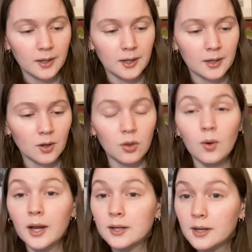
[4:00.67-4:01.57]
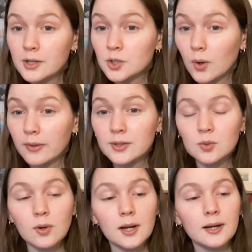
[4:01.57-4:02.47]
And although I did enjoy
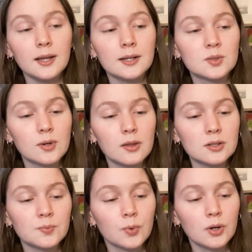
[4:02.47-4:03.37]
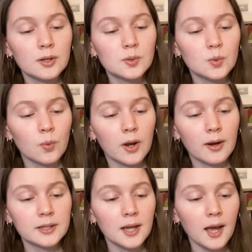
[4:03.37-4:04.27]
this one, it is one of those books
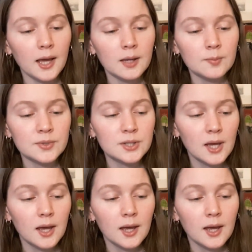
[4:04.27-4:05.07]
where at times